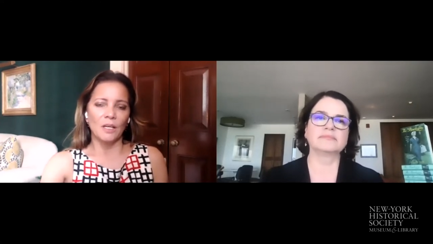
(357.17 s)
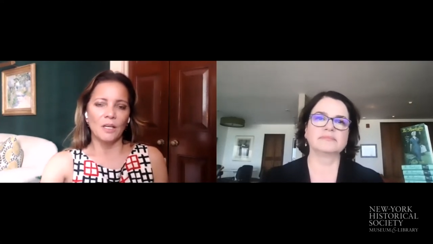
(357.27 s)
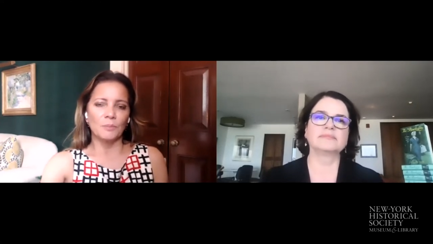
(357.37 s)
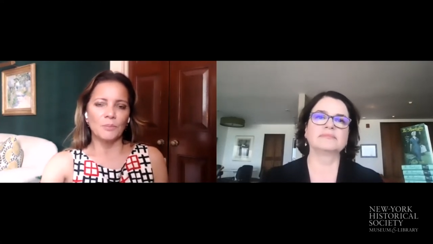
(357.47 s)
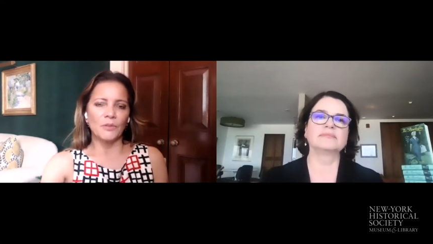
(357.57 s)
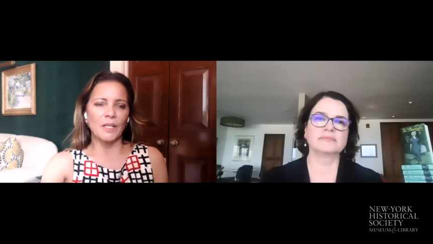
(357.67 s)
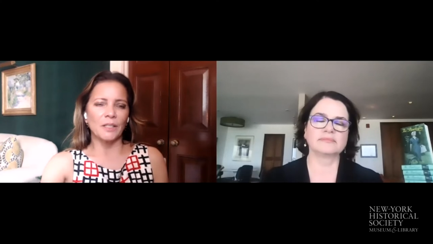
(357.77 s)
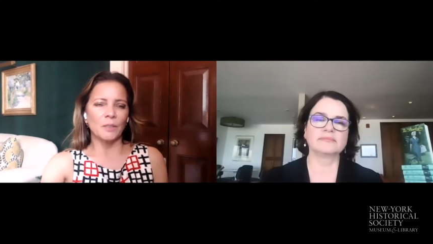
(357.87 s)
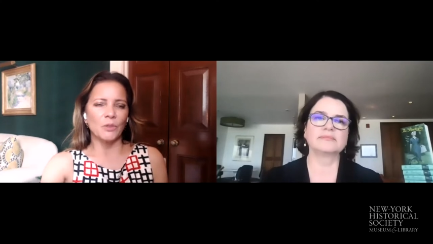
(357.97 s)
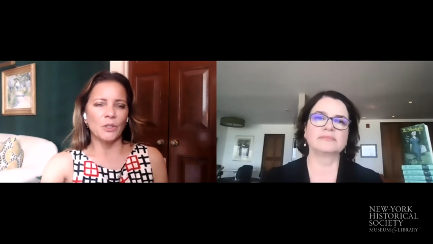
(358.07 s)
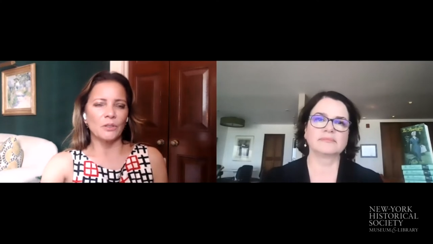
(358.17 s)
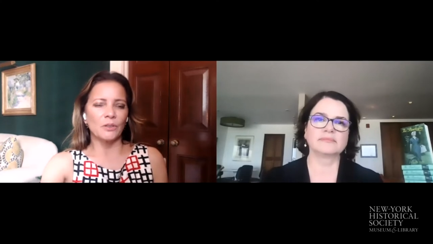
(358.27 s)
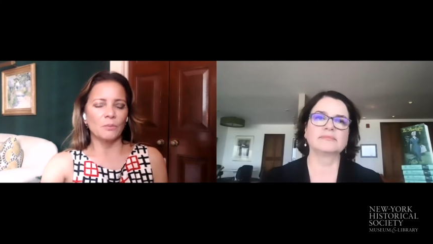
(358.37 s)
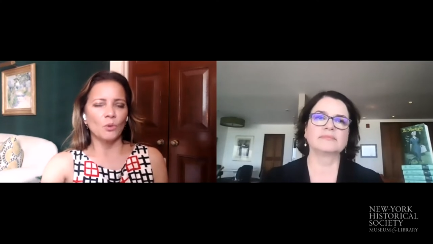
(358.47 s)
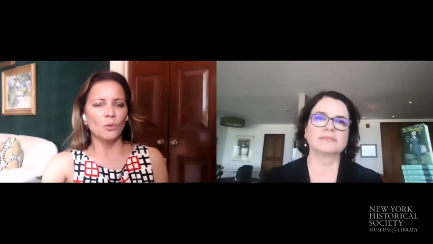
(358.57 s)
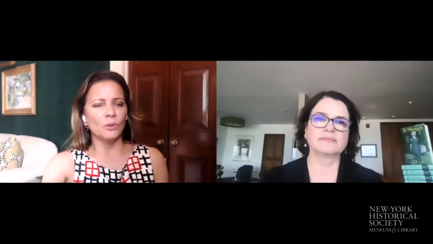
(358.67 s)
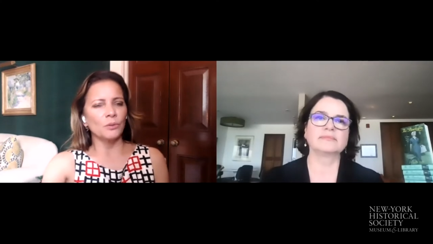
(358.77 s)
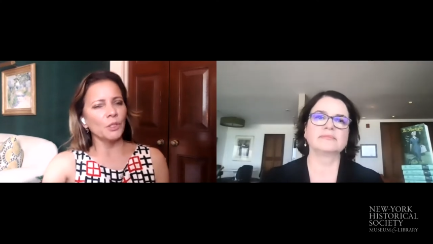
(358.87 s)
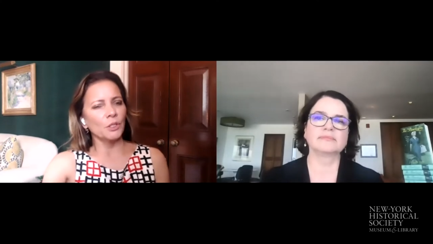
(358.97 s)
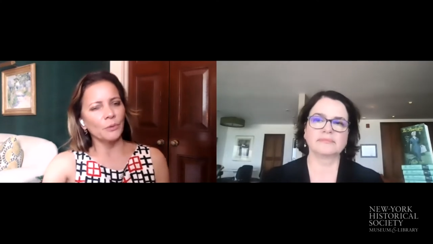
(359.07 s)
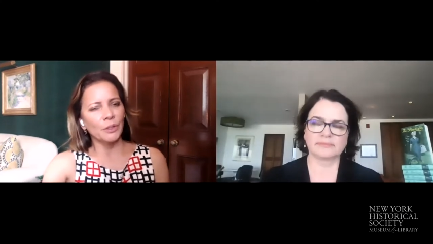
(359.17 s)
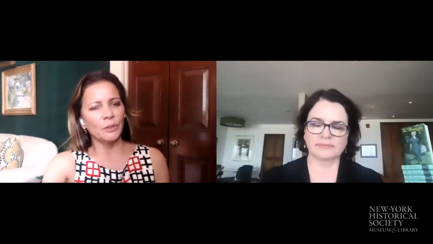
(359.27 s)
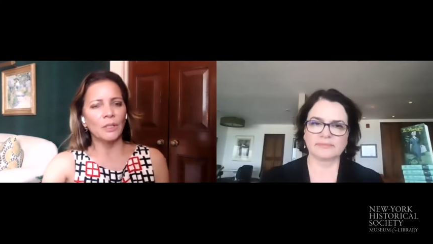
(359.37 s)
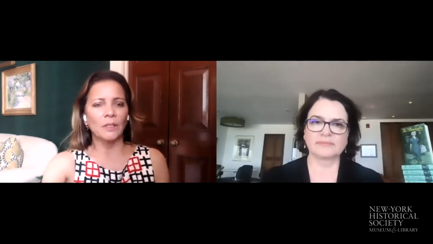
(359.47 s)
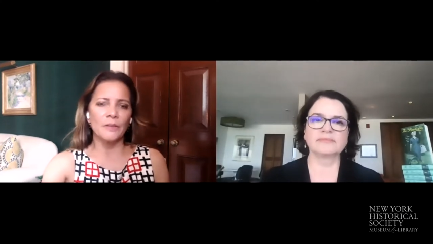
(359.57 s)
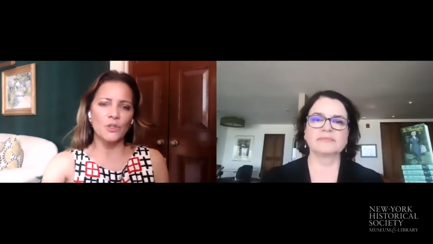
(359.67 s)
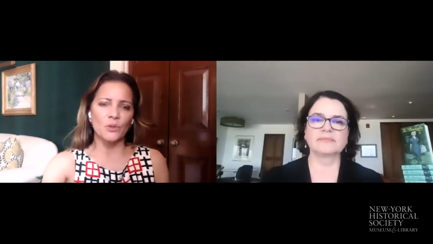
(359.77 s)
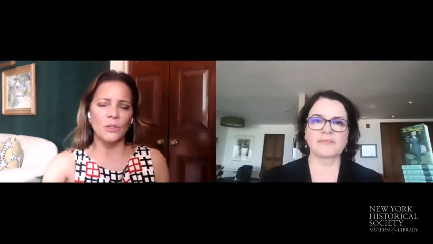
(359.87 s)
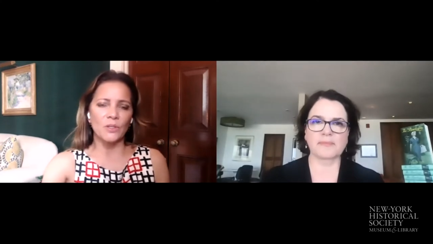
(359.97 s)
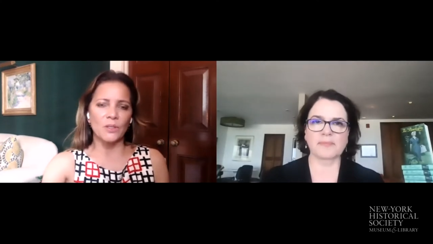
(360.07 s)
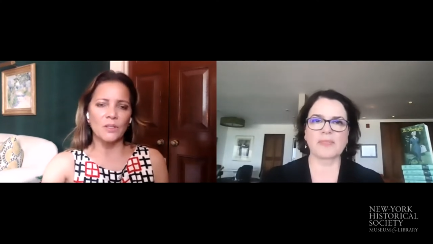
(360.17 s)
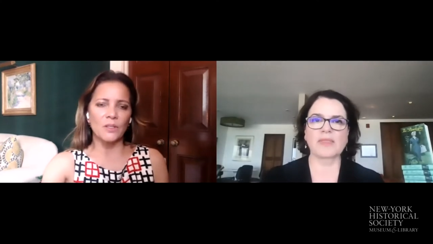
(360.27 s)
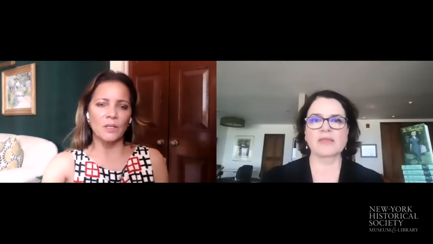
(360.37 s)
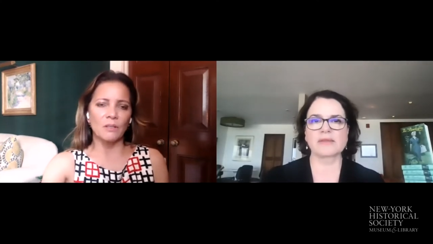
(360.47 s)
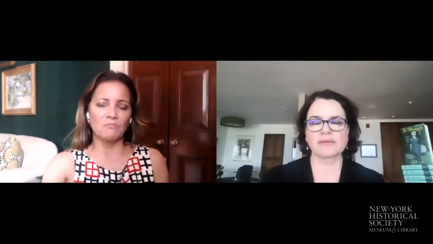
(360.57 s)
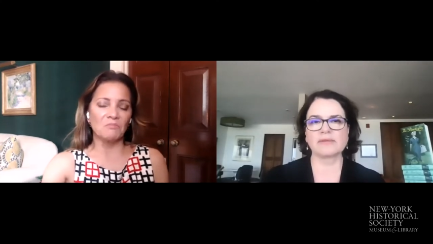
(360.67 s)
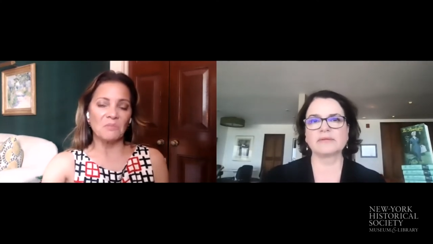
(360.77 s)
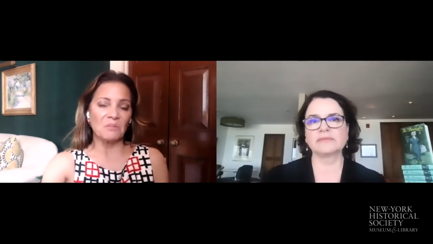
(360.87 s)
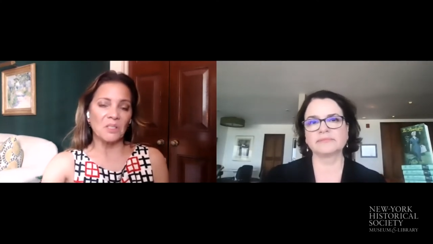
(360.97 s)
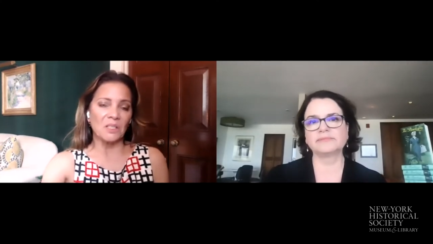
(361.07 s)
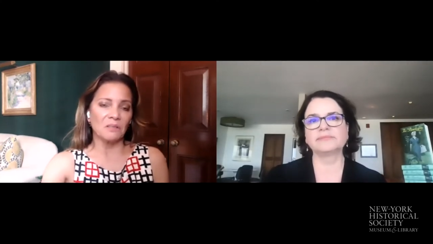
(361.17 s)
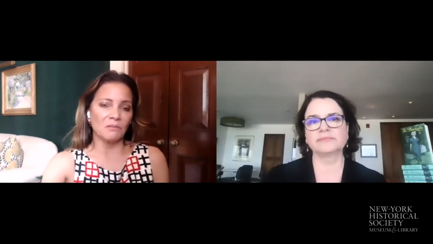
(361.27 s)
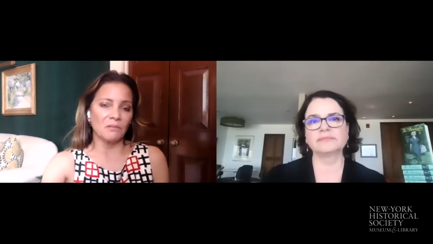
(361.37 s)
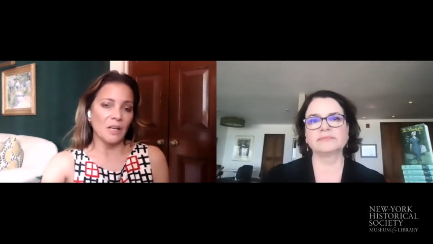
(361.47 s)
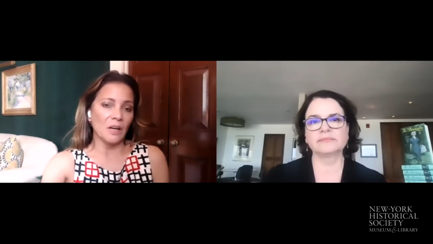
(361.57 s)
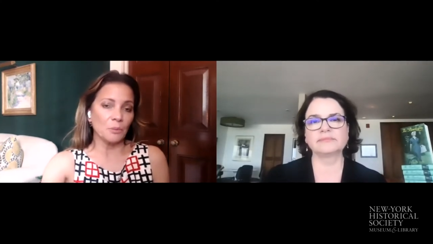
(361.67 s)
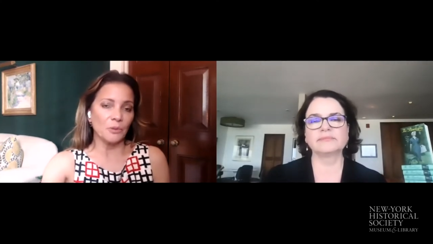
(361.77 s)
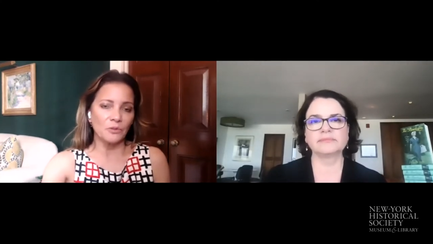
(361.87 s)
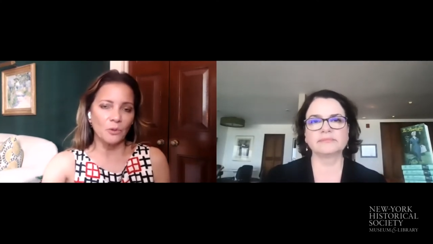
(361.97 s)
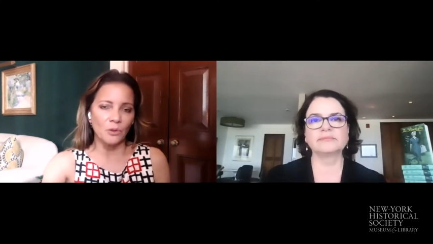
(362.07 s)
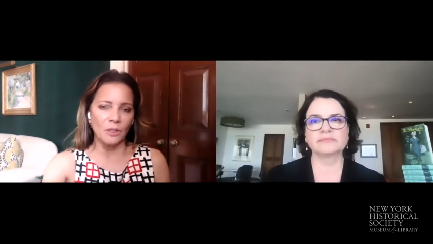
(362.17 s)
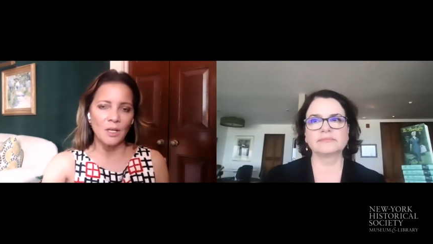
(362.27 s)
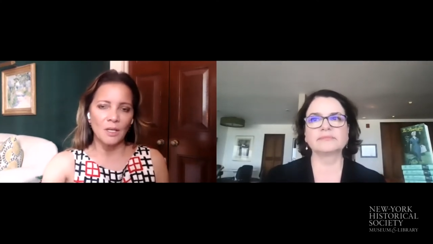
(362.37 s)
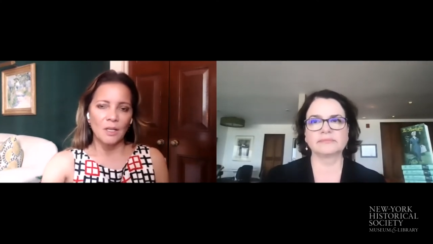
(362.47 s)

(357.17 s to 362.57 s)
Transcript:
Speaker 1: uh, providing them with more career and life choices than than ever before.